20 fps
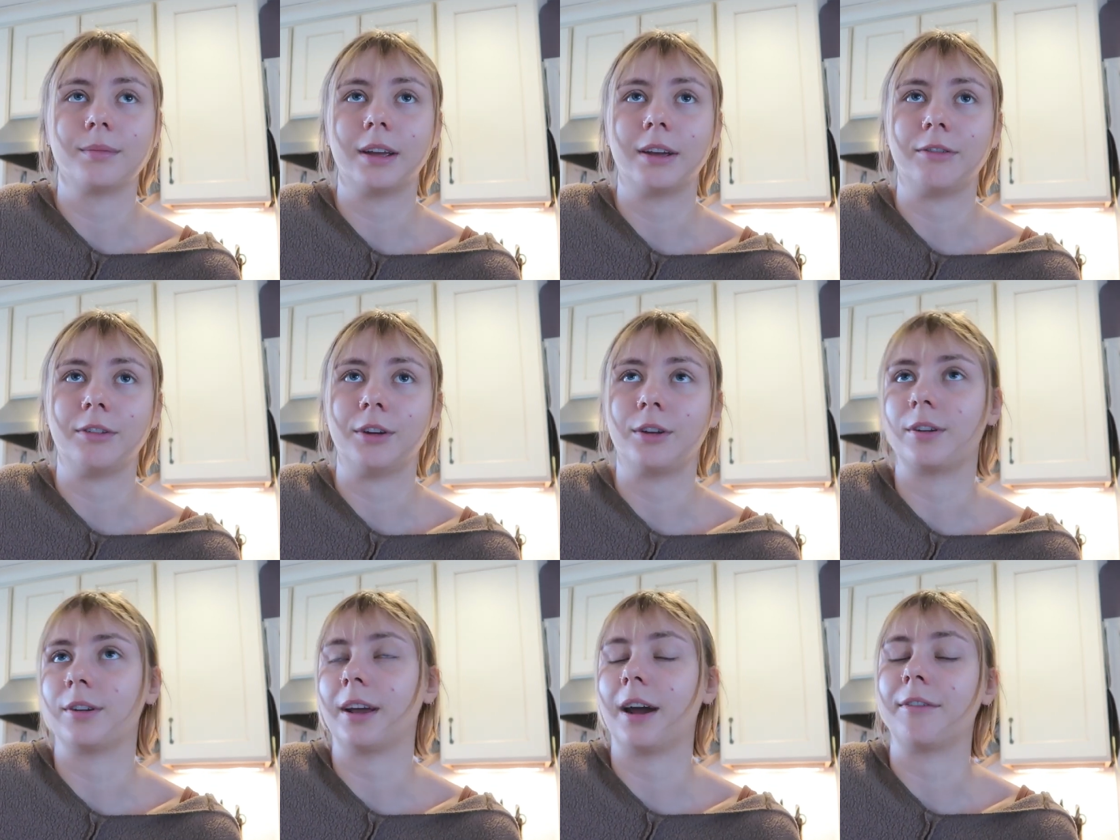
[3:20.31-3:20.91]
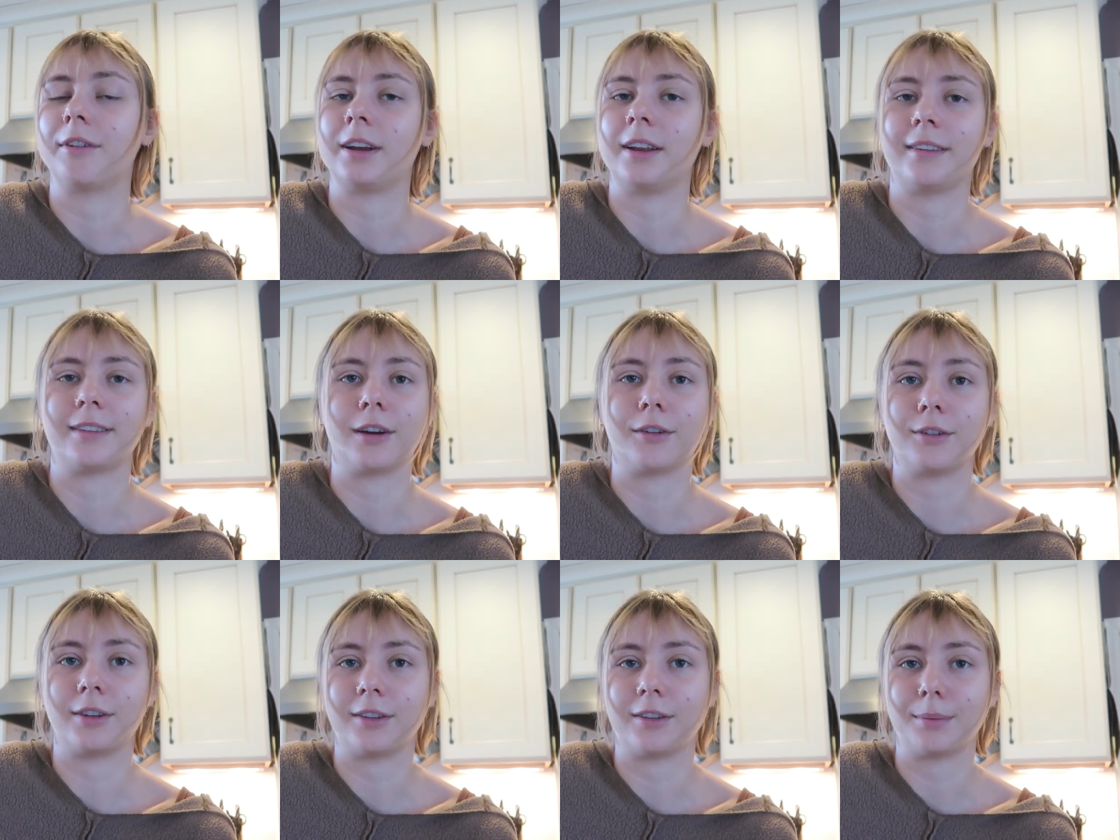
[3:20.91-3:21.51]
if you don't have any
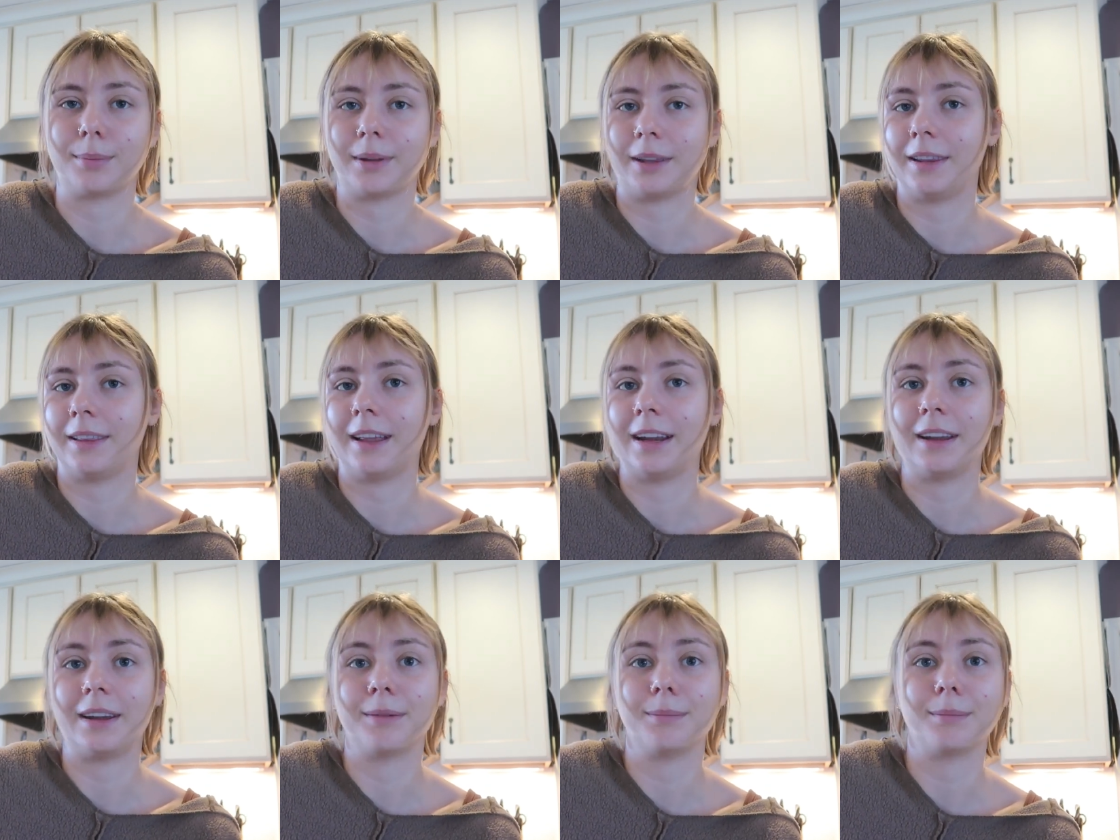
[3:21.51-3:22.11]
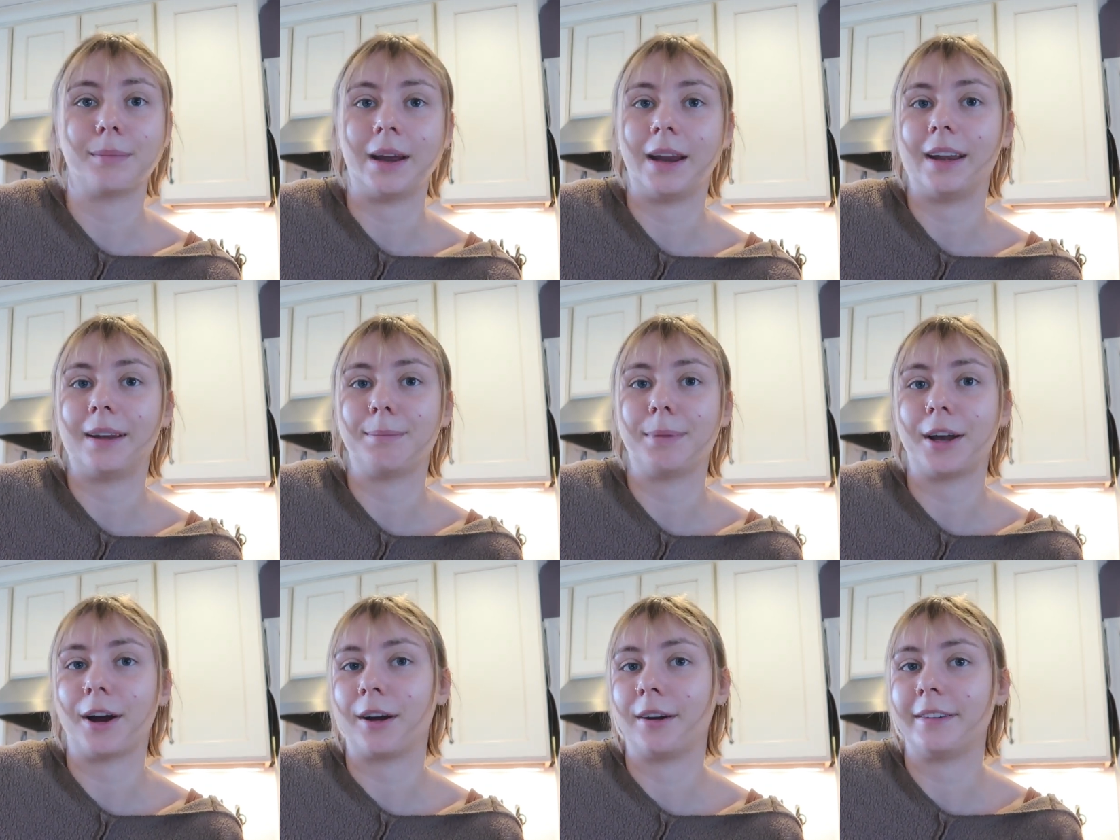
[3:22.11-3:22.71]
self-discipline, then it might
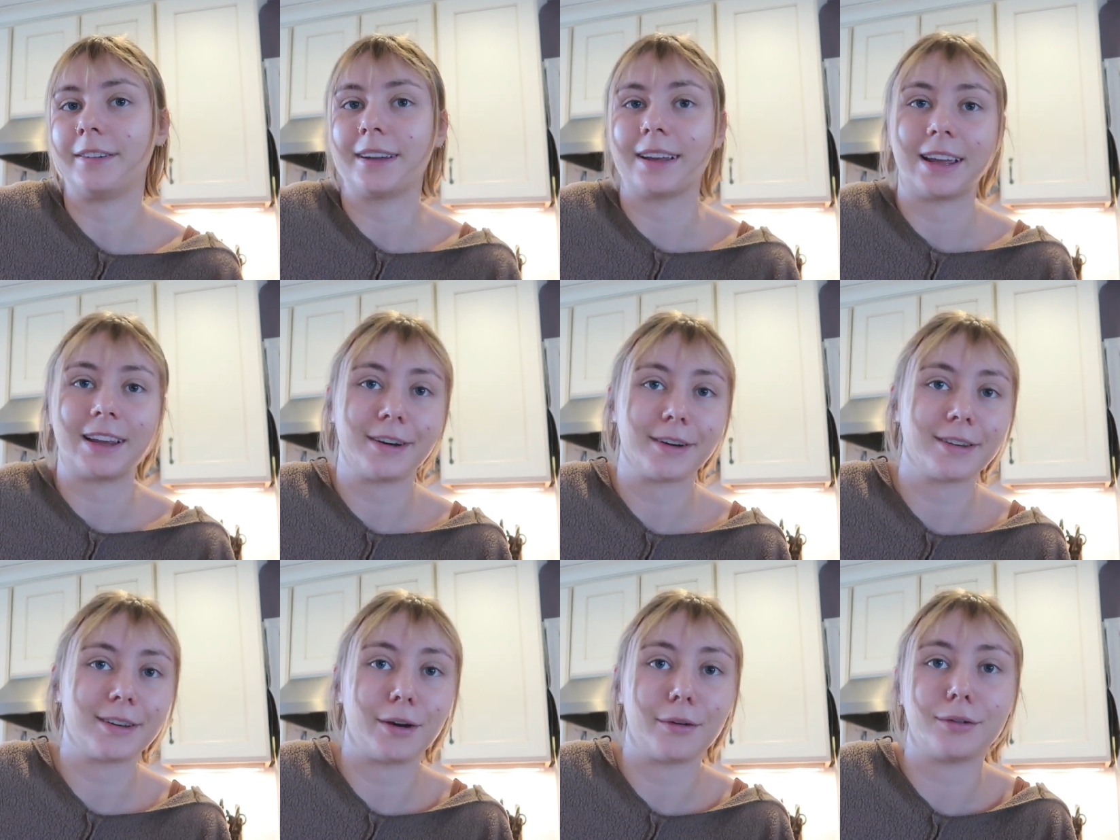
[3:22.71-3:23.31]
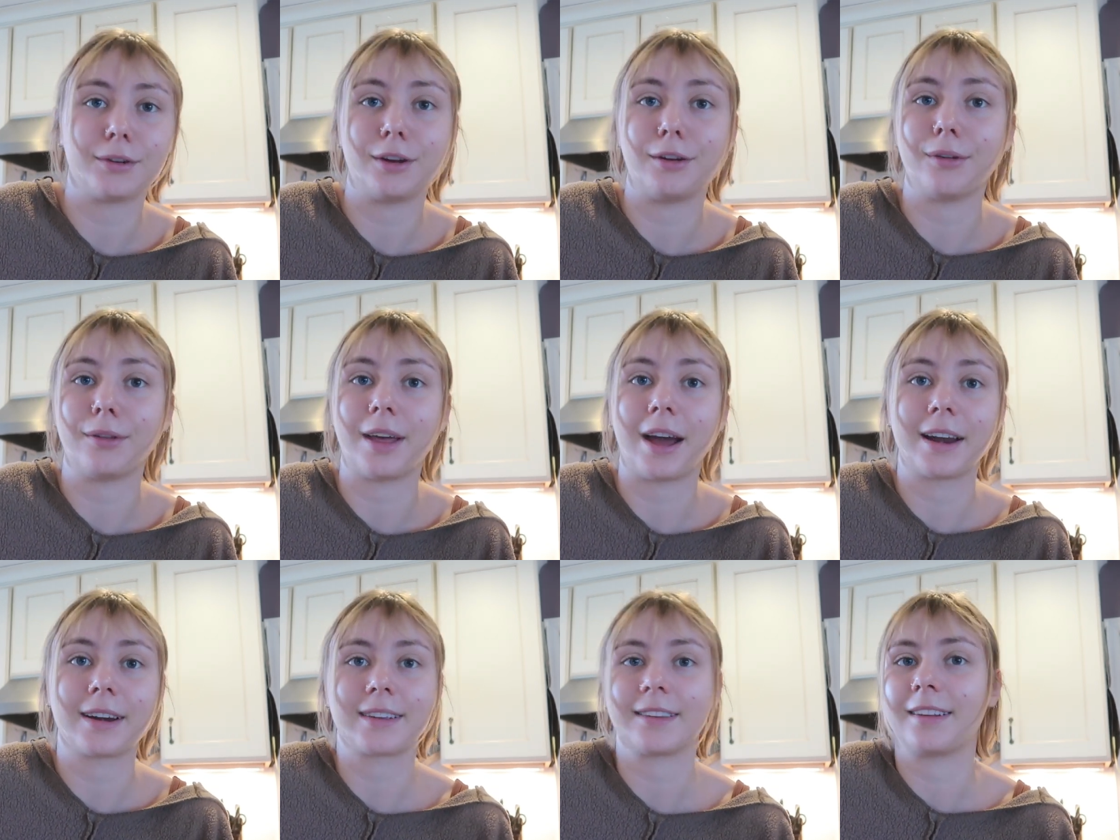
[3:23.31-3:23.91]
be hard to get yourself to do
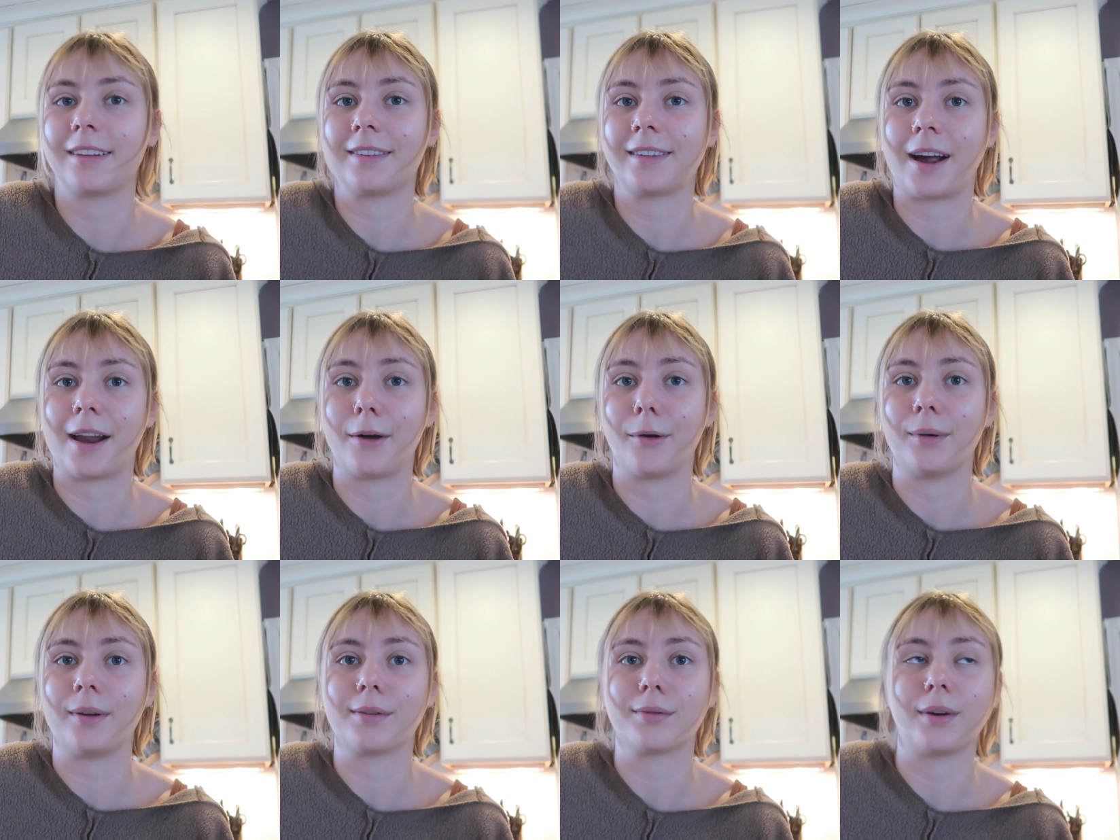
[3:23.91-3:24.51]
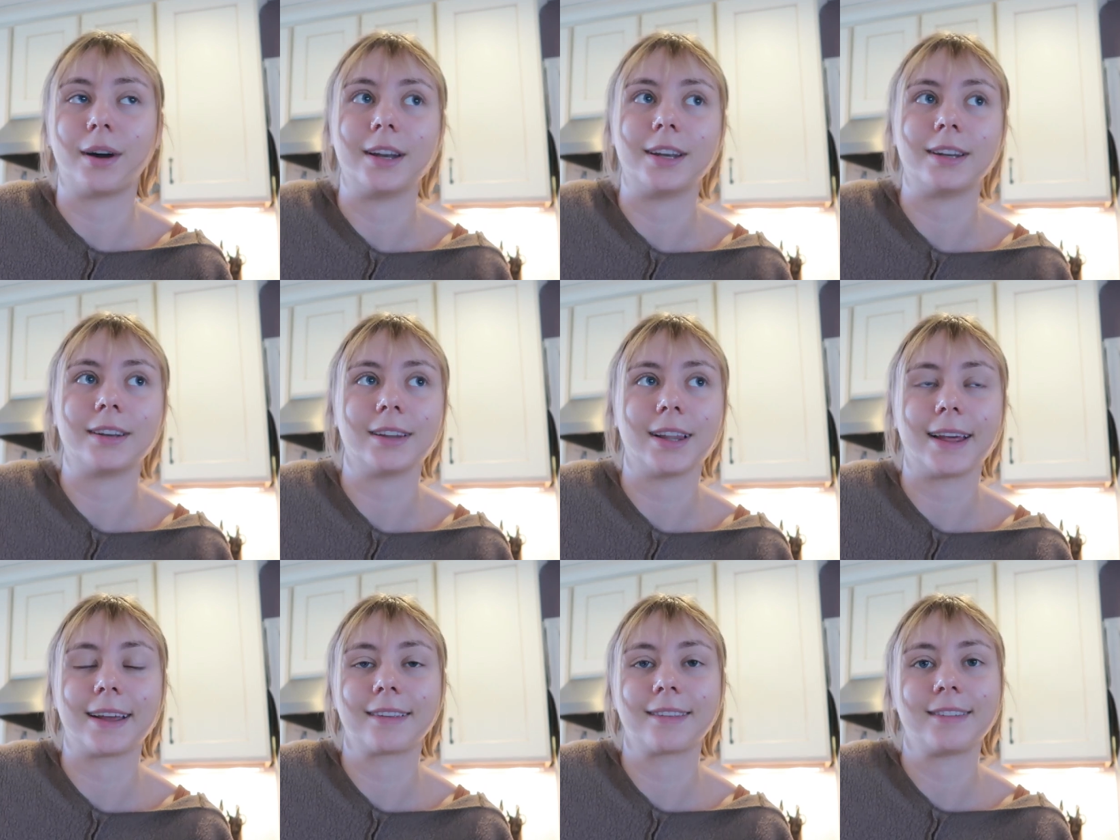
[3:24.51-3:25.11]
that because it's not always fun
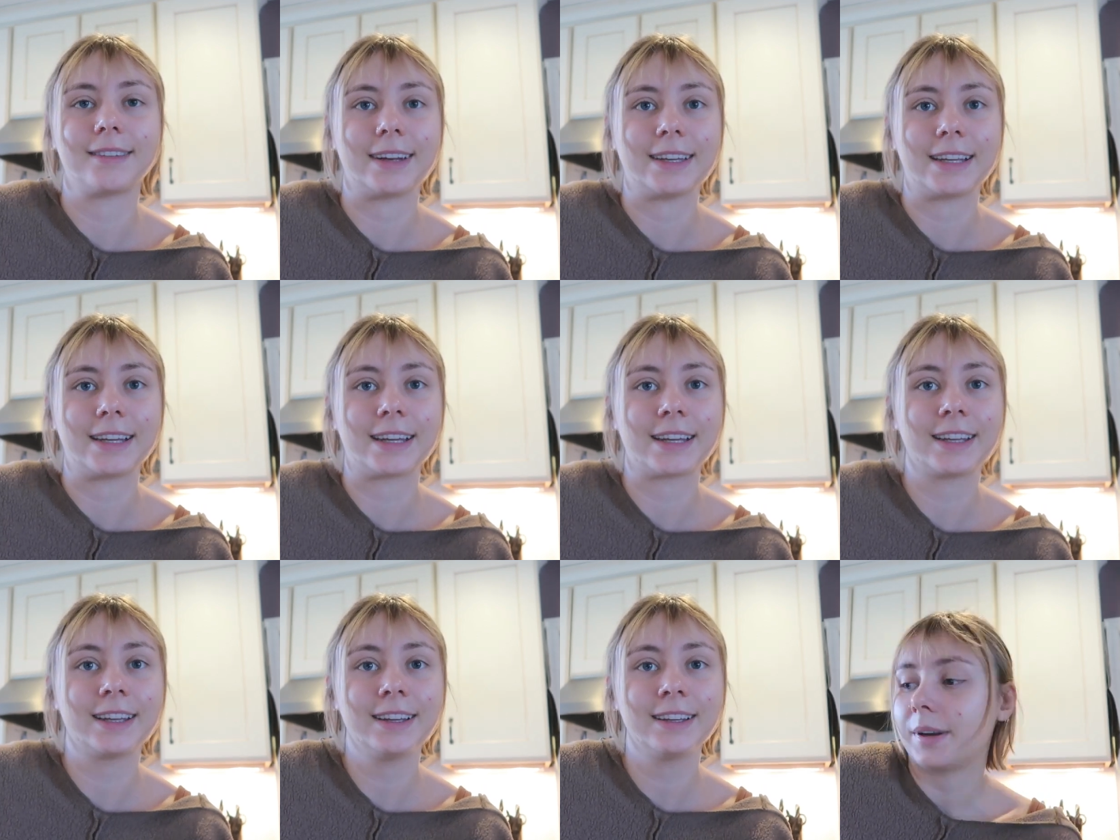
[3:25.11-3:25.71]
like studying,